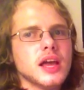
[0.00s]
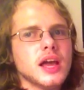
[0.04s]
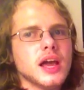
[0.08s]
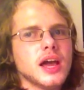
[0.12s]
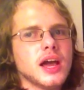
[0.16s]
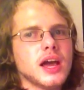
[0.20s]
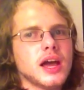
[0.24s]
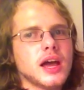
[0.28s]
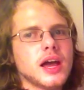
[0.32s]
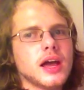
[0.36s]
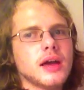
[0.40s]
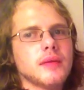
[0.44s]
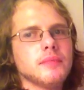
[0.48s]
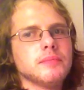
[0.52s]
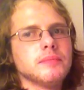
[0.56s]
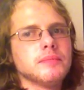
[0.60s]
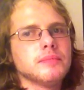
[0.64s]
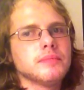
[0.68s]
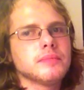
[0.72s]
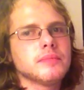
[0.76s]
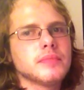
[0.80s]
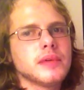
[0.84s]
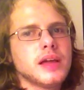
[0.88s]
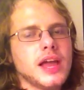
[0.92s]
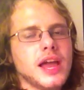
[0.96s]

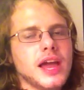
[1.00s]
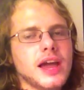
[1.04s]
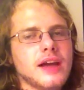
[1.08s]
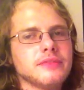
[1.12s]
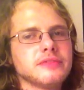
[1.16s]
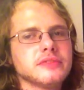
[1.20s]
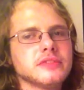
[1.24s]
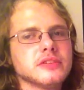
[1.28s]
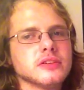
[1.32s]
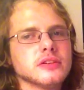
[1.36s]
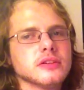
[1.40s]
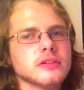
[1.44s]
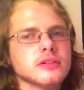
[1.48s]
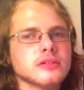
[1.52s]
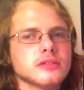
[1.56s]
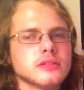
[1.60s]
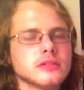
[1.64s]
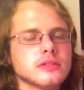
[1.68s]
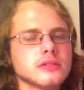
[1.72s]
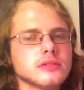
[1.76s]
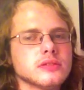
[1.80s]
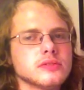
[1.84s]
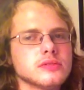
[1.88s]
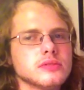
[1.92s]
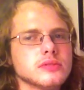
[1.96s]
after
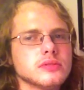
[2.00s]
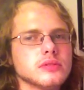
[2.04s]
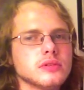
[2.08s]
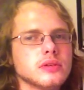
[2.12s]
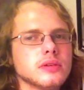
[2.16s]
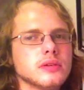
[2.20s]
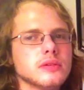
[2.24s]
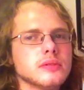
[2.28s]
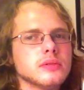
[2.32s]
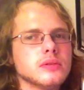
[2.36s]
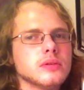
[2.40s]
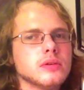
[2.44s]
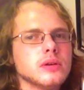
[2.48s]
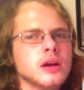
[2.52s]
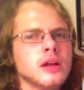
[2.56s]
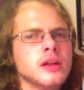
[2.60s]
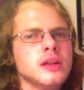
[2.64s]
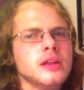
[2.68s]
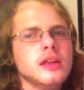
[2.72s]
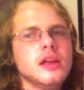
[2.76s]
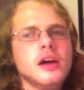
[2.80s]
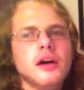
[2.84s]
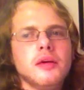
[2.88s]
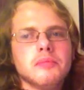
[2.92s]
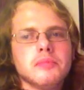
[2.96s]
a
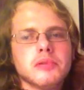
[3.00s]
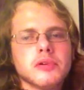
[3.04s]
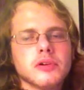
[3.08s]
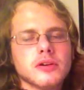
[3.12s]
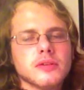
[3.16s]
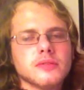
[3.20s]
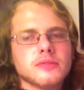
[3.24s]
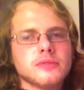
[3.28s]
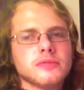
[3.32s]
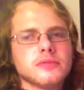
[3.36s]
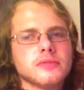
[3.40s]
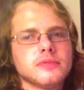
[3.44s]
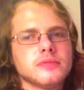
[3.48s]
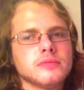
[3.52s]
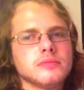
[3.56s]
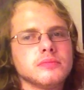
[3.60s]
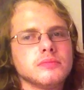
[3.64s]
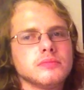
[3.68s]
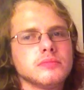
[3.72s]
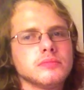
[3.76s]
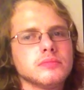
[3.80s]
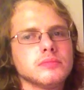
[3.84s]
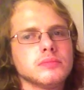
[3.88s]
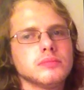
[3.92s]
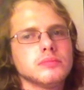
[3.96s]
number of,
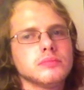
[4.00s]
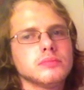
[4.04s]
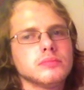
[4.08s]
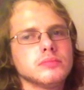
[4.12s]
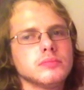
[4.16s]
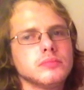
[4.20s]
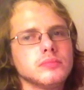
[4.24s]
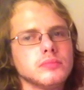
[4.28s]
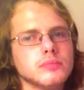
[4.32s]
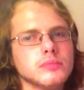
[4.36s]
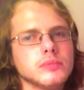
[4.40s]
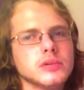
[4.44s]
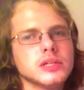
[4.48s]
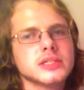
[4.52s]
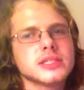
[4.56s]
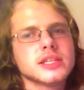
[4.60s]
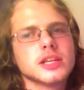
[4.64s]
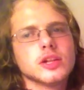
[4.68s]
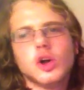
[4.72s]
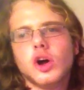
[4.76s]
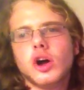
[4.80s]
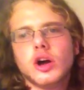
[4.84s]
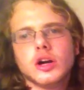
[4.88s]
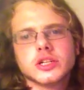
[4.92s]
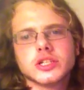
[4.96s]
well, it's a
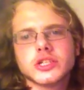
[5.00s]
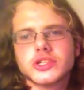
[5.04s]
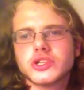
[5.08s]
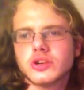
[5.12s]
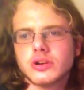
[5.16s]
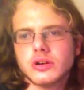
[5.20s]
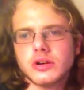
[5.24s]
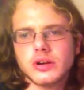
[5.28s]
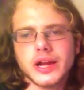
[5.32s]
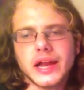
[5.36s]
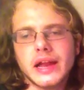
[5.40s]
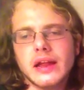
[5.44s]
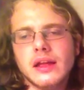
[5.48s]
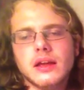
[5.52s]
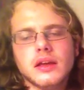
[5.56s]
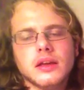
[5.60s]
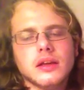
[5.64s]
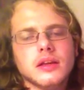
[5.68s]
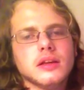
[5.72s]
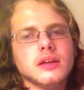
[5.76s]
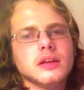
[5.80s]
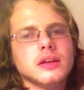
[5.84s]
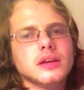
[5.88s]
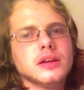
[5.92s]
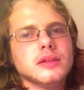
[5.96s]
long story.
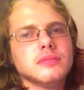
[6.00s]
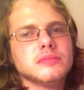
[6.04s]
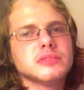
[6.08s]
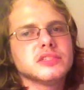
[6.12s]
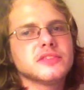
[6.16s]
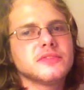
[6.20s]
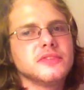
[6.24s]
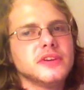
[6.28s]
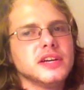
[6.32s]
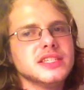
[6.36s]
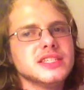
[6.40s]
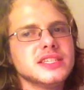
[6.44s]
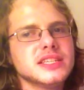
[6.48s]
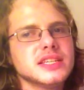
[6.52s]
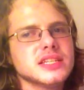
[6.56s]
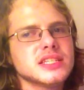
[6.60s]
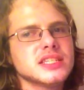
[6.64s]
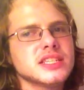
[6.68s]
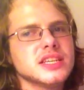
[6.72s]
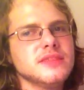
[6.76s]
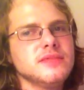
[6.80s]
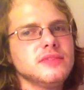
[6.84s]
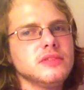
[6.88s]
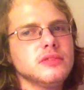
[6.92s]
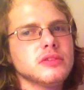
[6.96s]
But suffice to say,
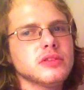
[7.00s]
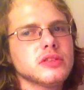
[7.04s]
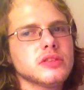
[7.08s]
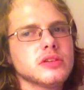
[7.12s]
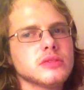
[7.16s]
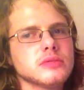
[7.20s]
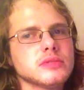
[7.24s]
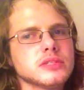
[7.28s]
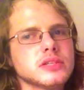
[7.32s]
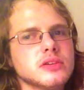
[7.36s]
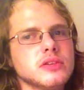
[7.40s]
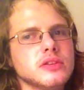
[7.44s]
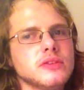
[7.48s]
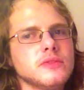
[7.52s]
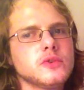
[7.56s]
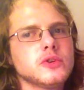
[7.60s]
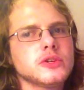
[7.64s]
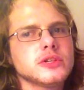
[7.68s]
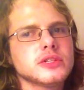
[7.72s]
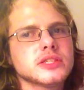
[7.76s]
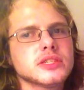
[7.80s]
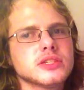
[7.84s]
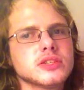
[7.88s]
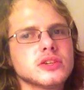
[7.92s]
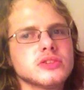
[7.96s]
Steve Lukather was the only
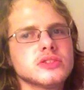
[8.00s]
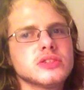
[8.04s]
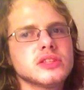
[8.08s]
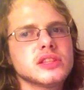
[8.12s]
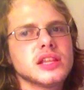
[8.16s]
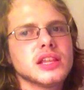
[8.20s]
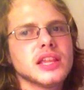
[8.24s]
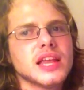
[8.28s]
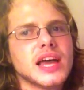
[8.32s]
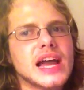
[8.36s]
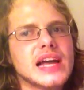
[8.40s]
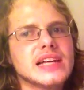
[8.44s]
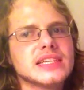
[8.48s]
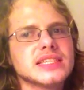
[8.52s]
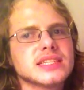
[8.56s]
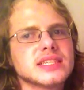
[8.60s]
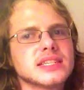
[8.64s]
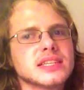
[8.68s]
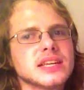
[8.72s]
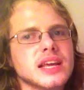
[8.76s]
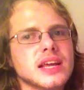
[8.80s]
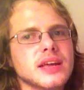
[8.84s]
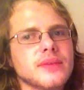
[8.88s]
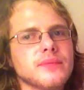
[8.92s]
vocalist. It's also the last